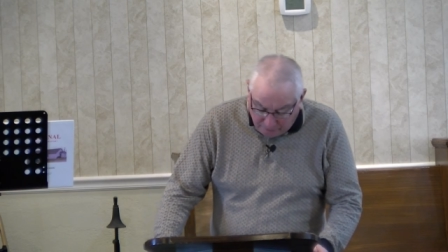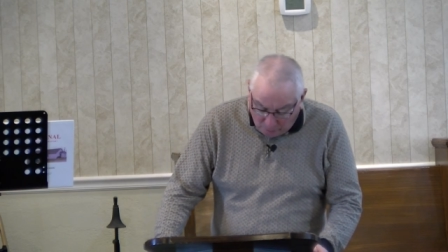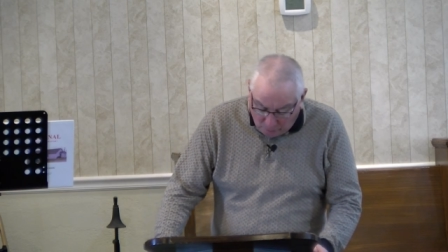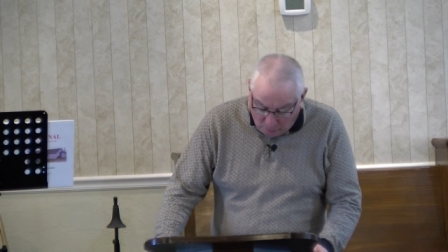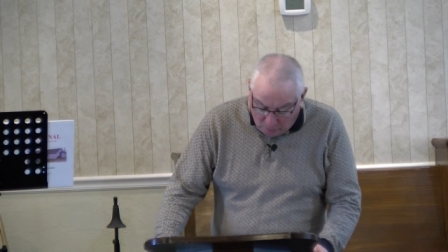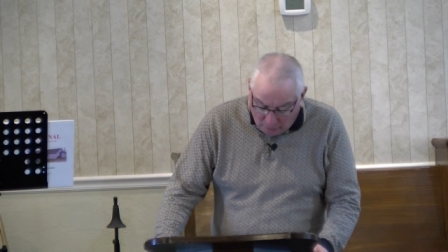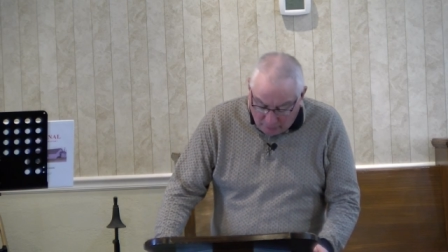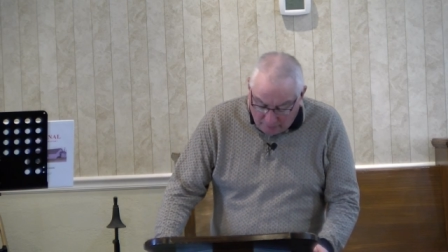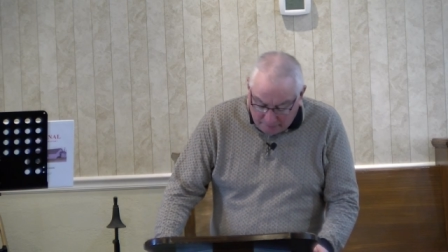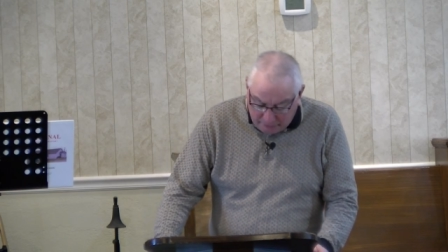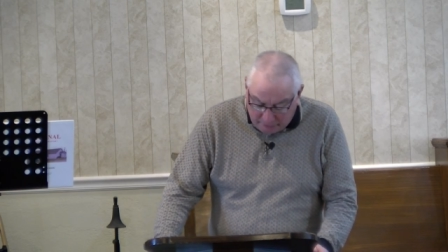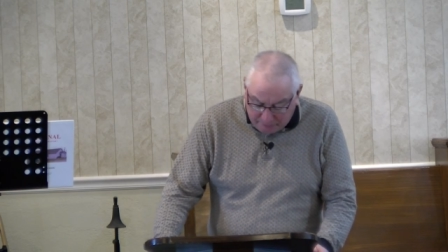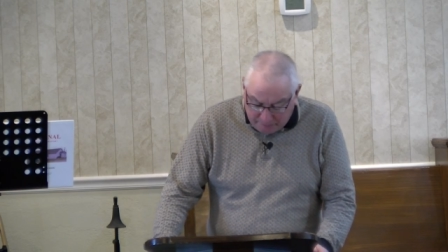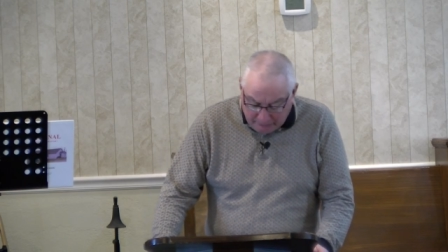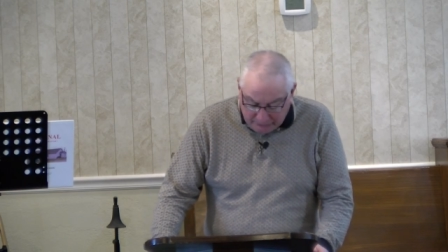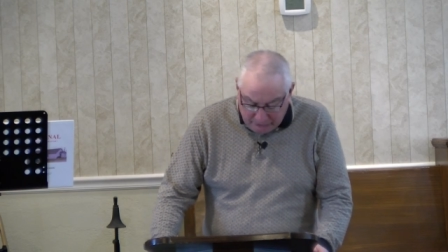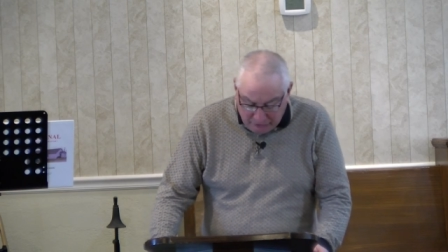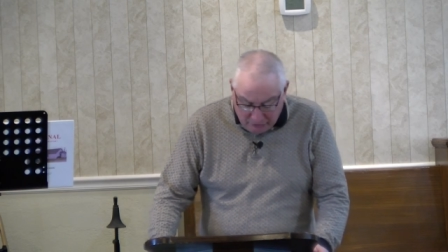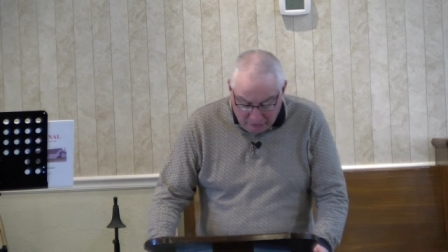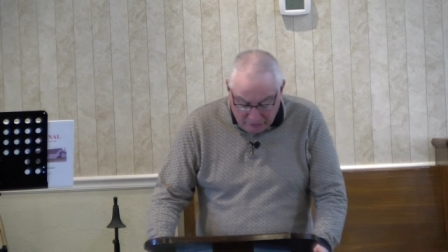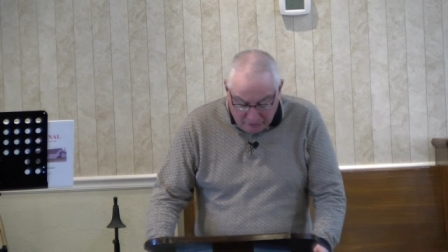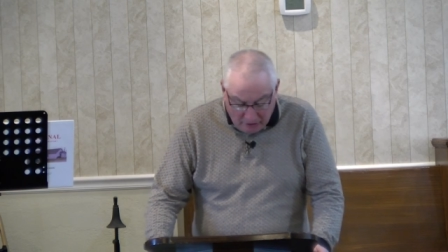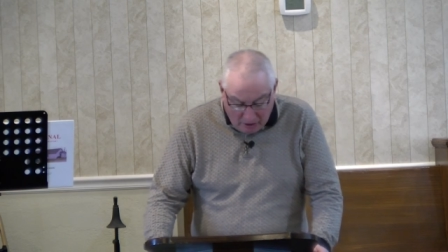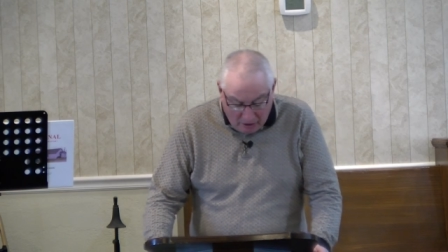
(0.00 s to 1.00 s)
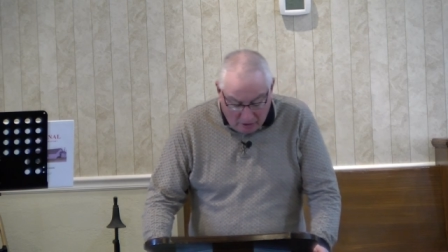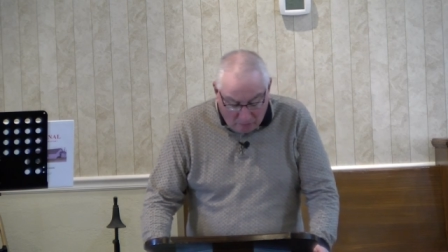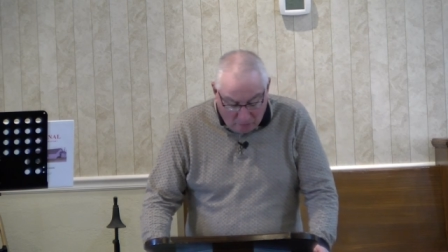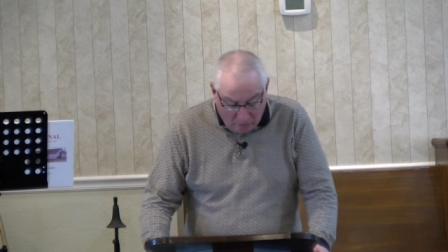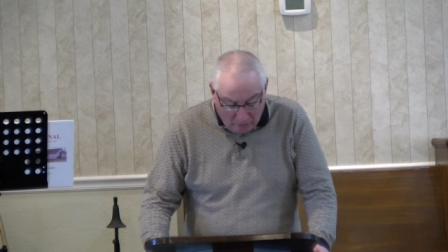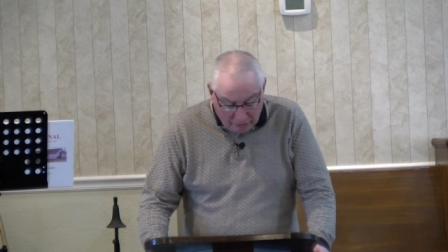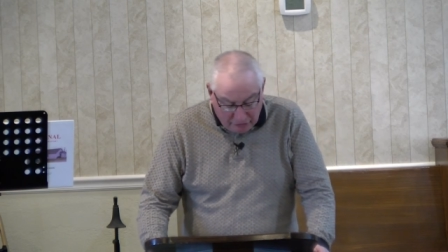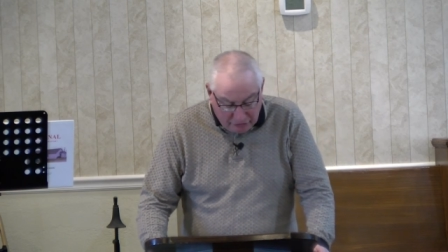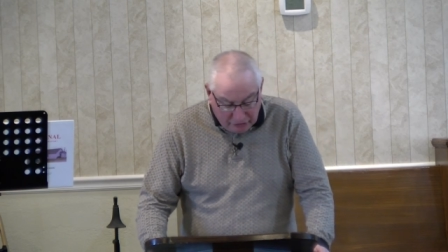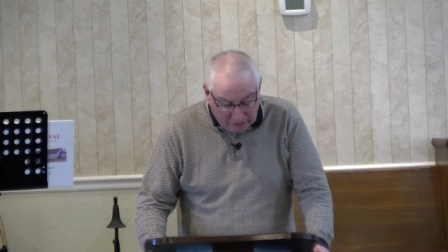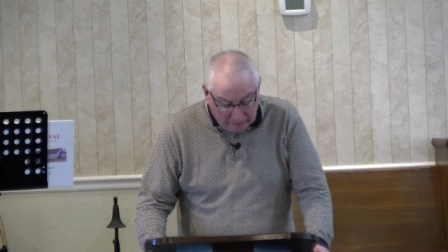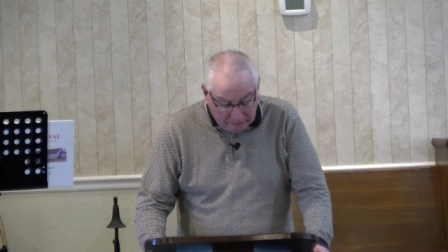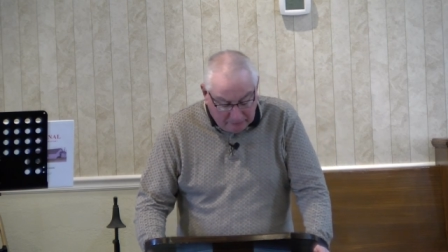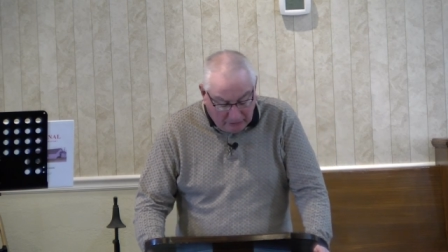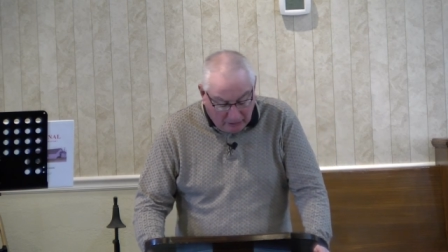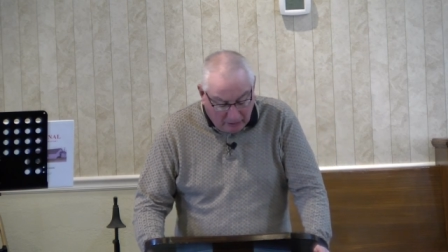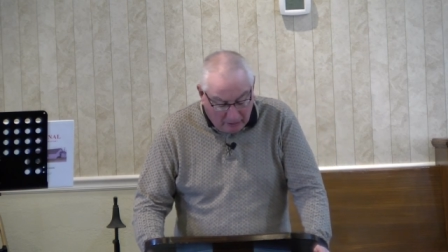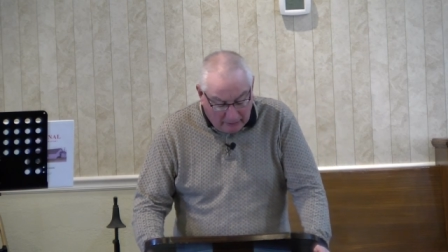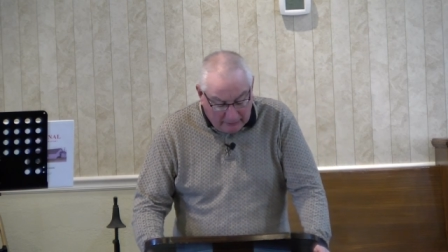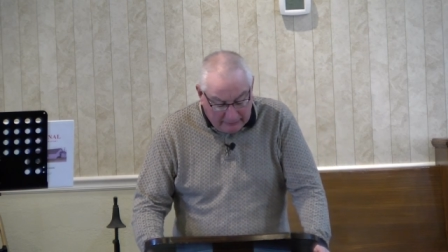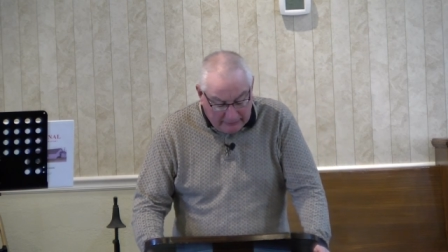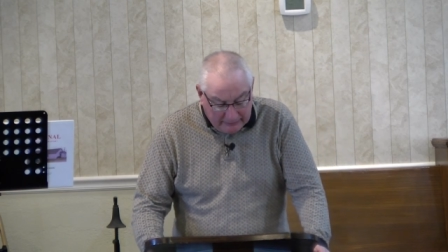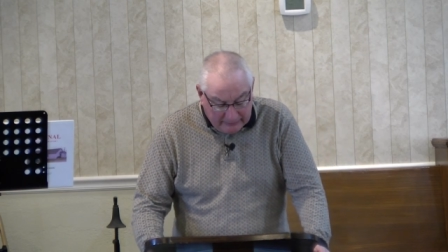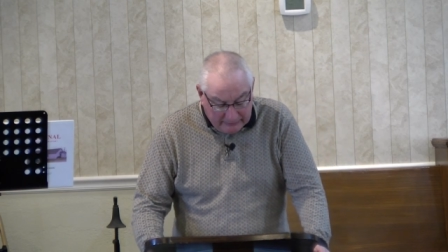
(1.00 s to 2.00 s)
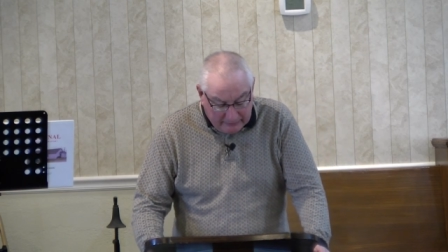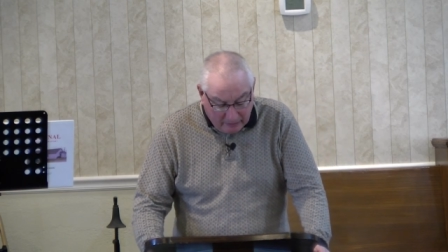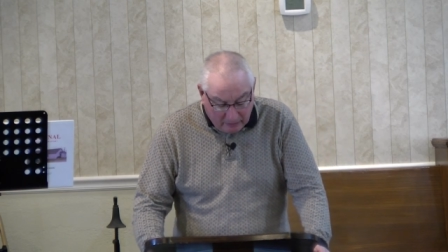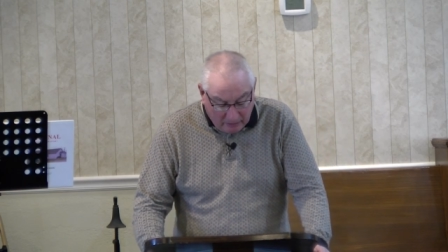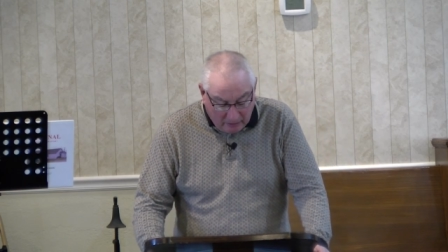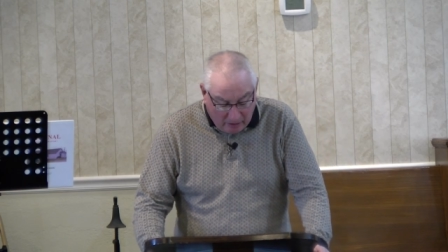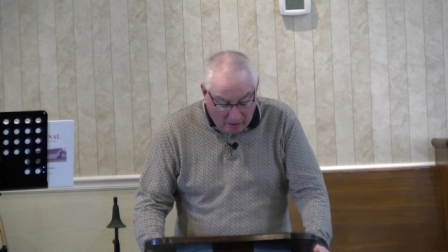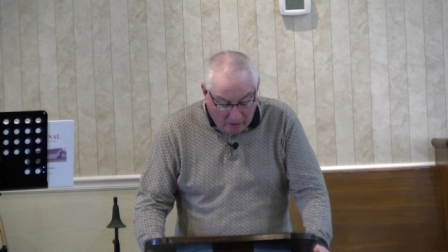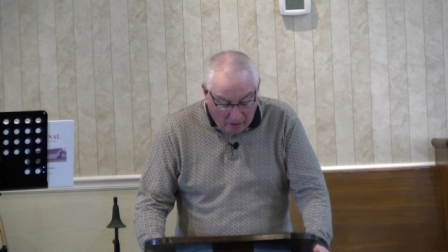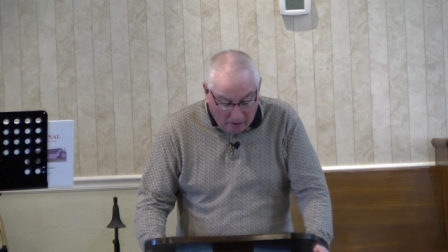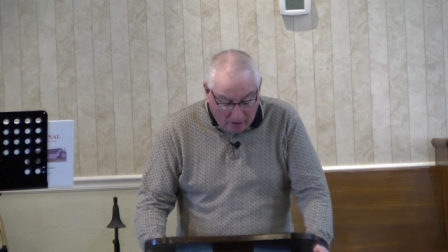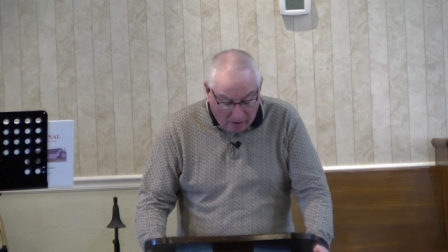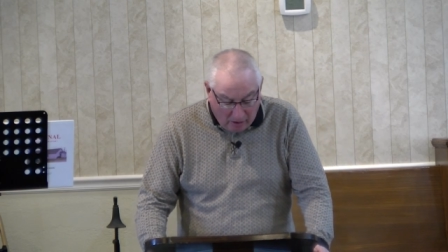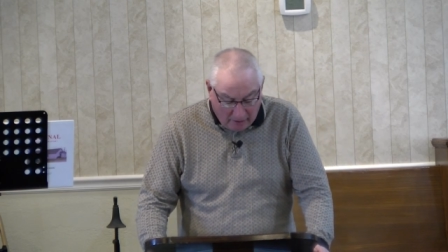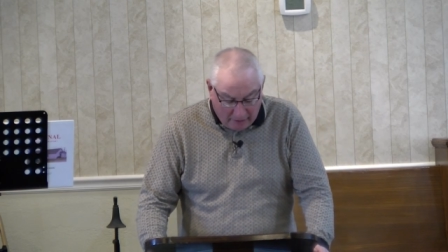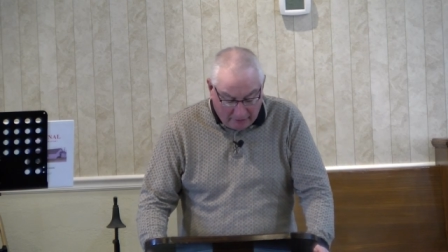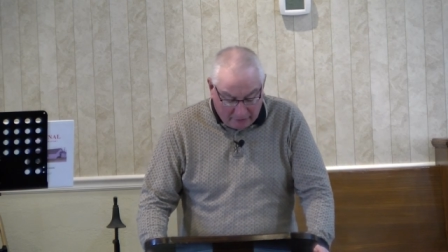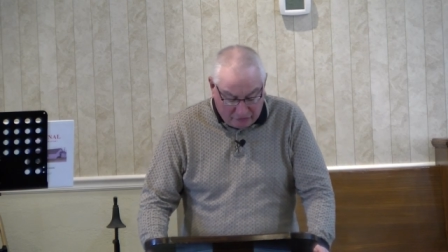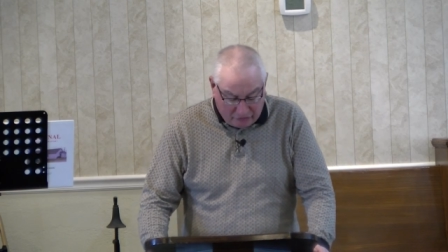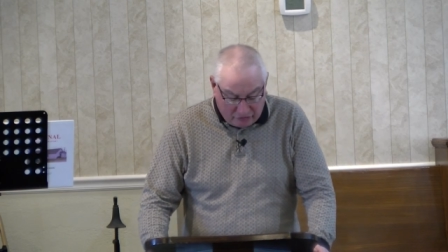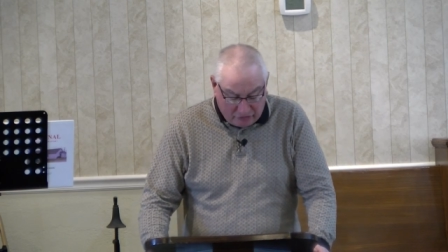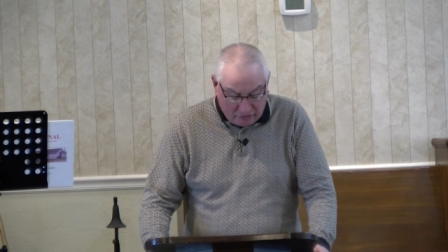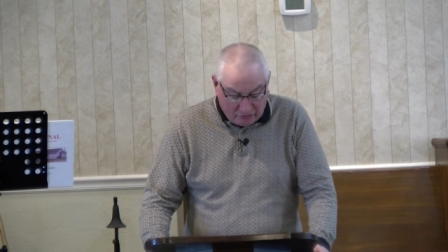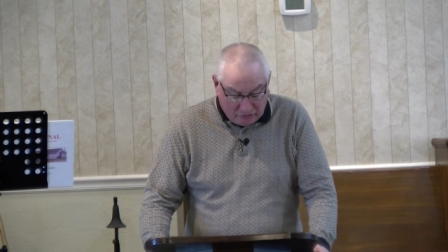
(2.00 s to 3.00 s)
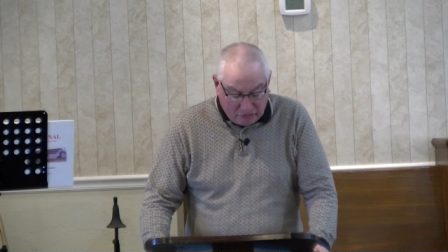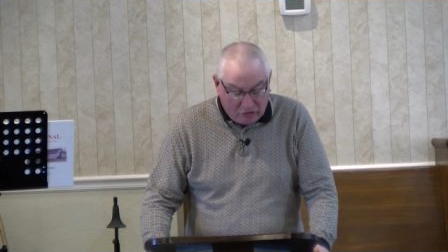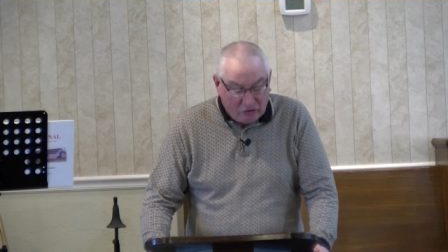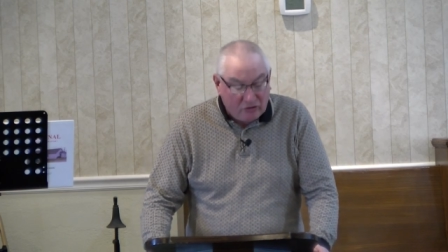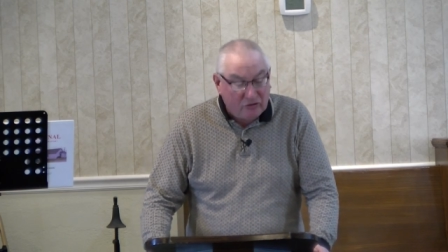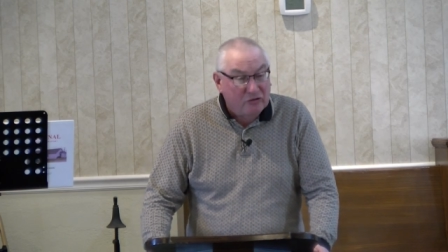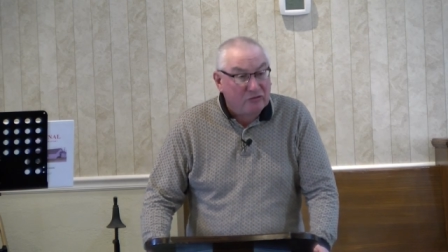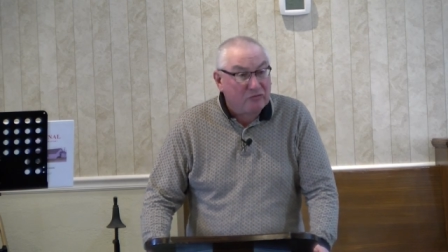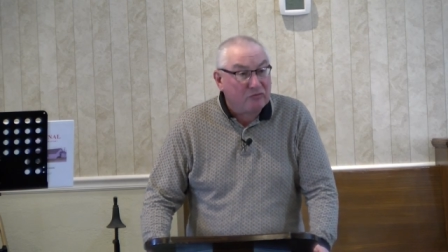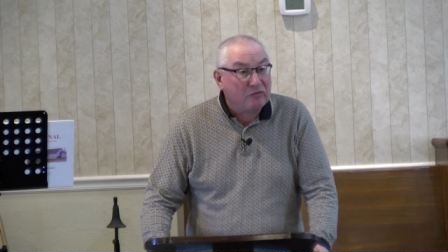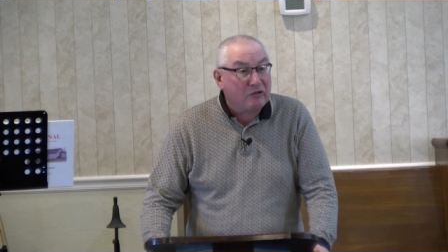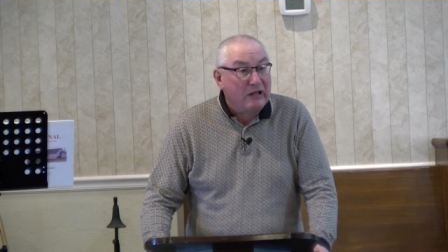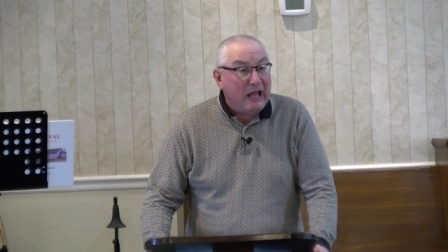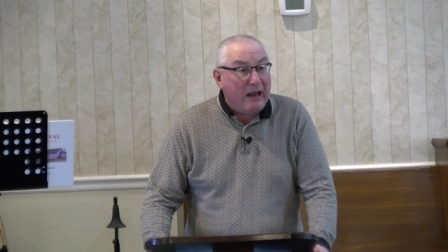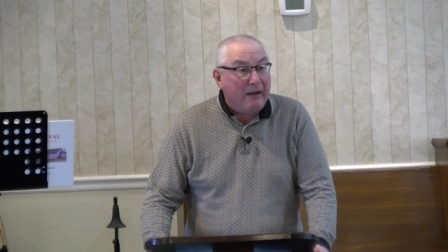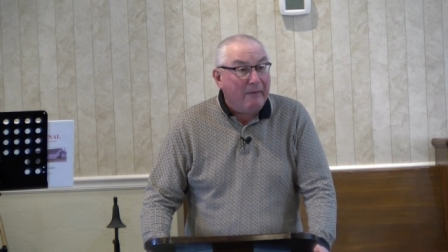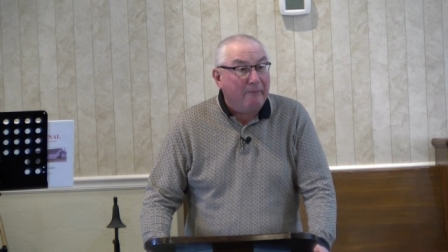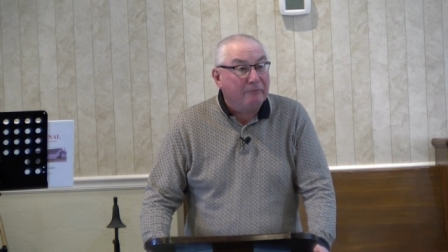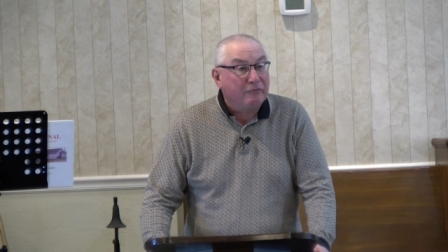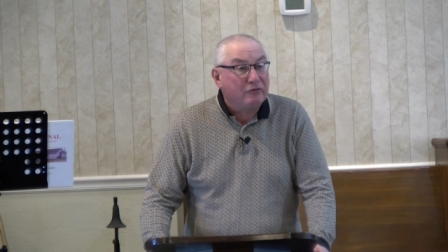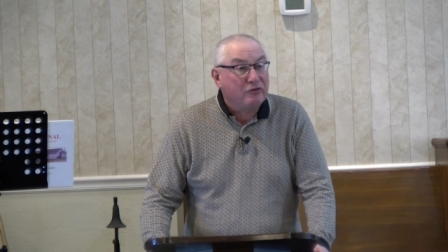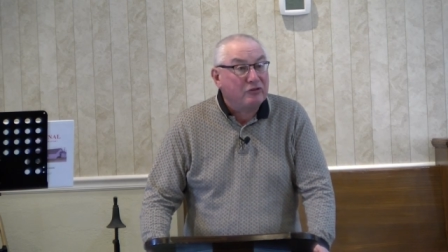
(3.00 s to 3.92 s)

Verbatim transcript: forms but do not worship God in their hearts is them